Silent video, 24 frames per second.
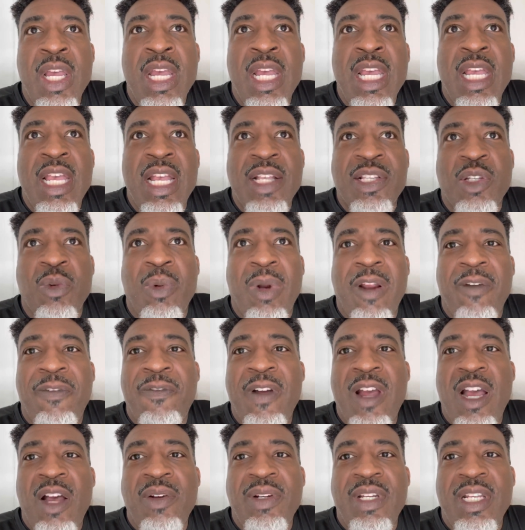And so what I
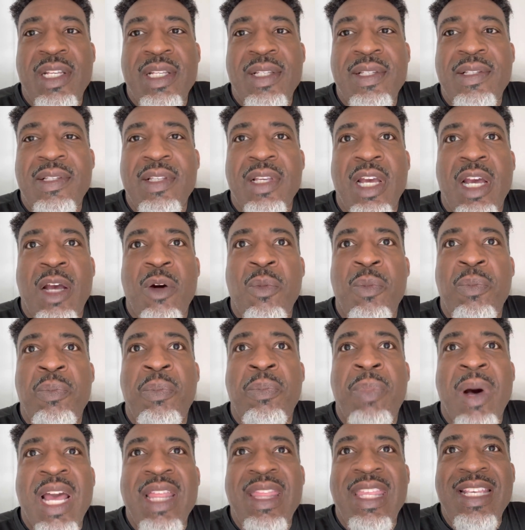found is uh,
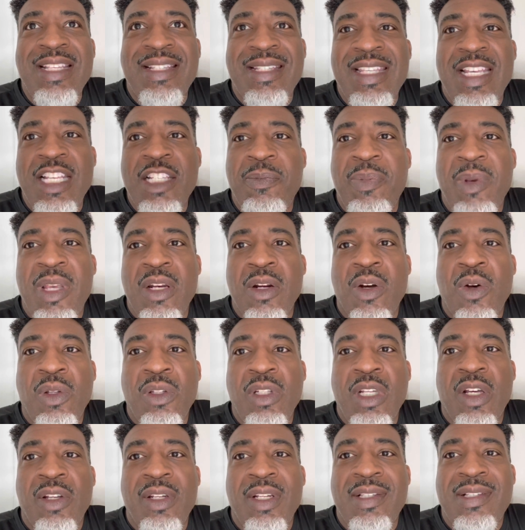by these things being only
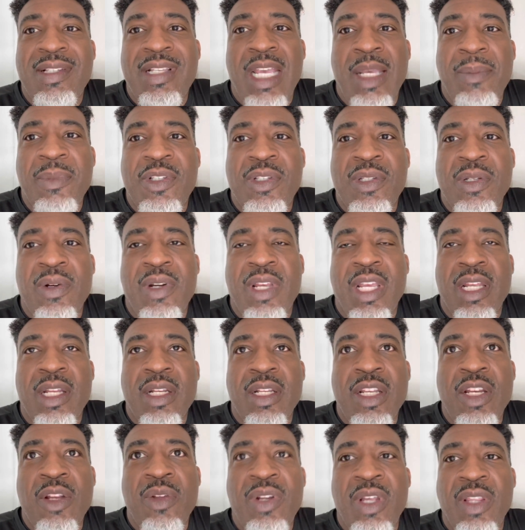on the same circuit,
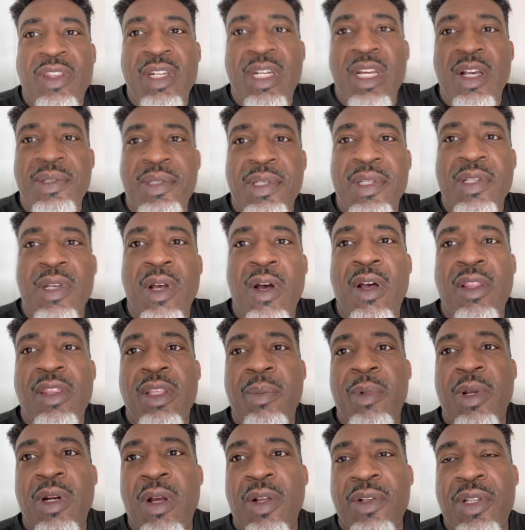you know, nothing else is on them
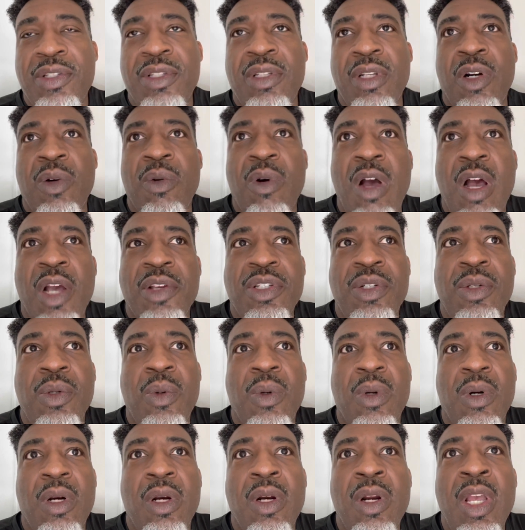at all, just the garage
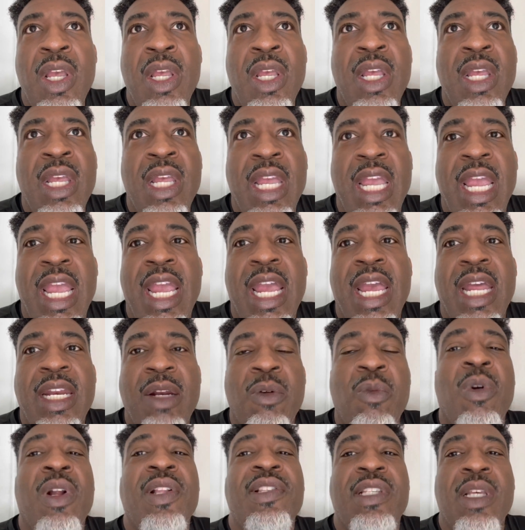door and it
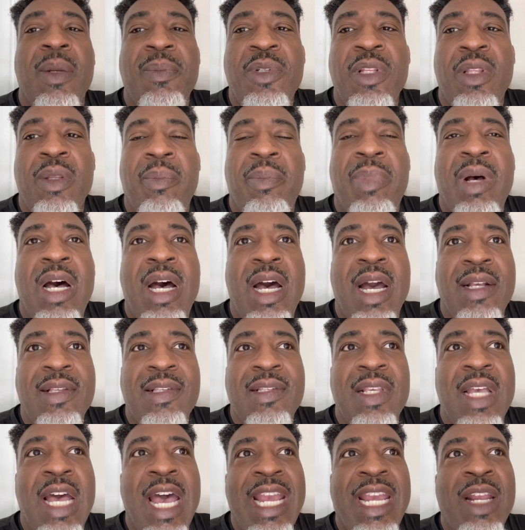runs up to the box.
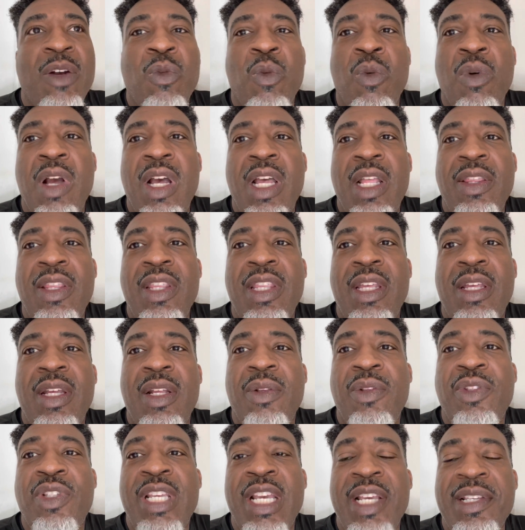I can run the
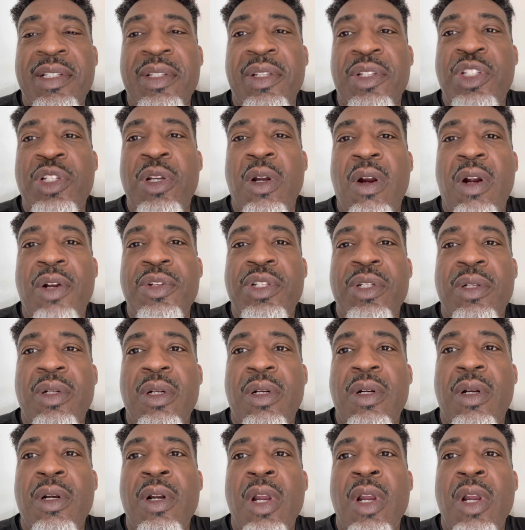Tesla charger